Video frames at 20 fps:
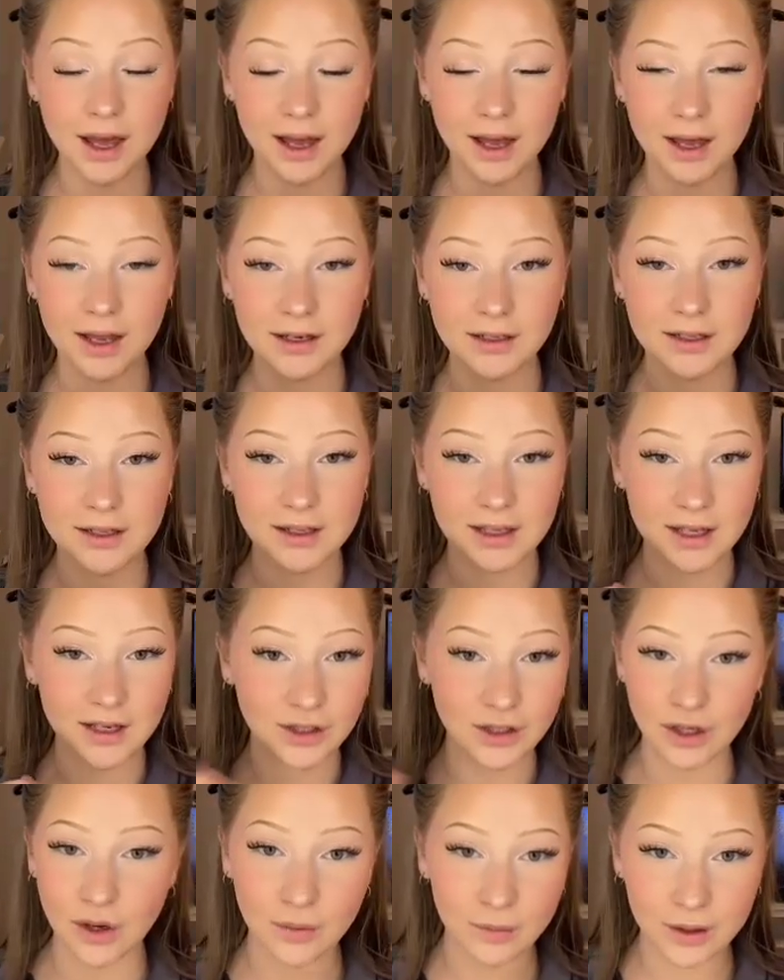and they
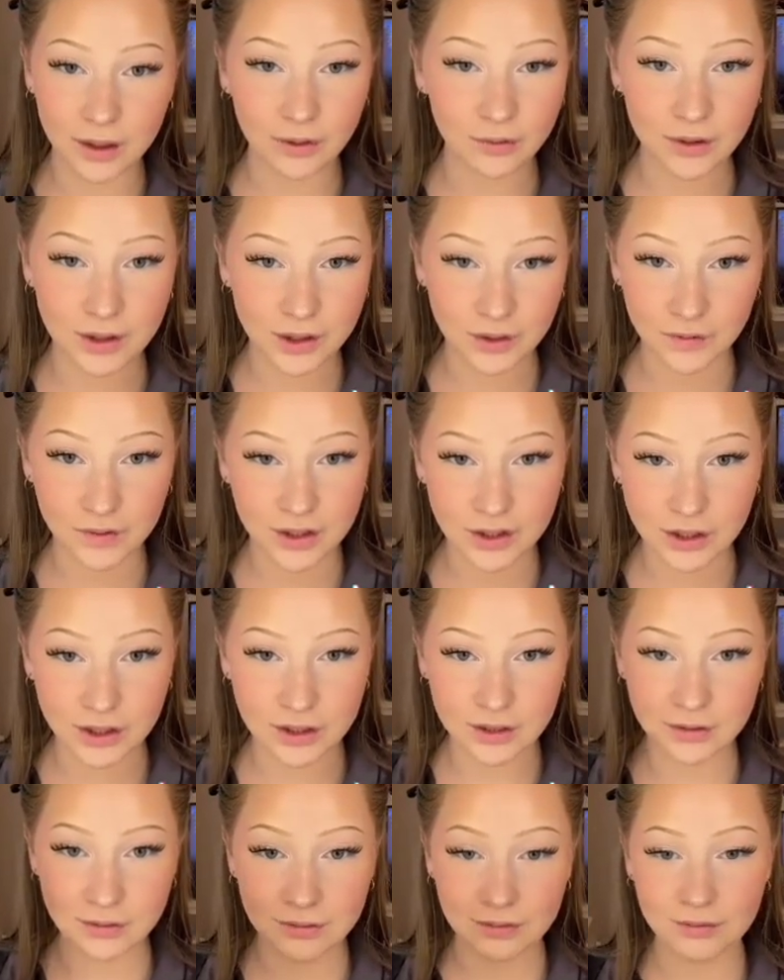don't make a
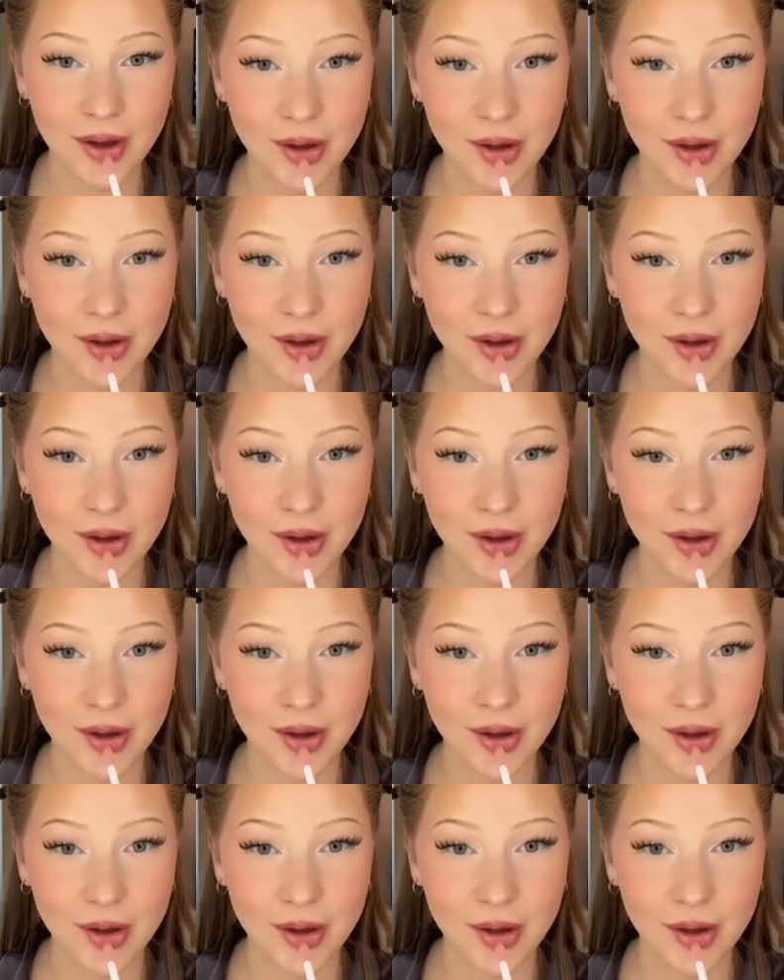reservation.